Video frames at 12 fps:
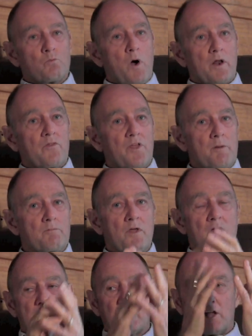one of them
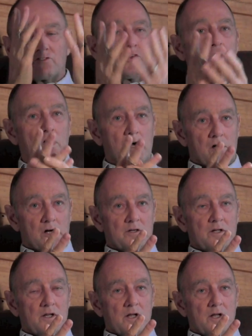gets hurt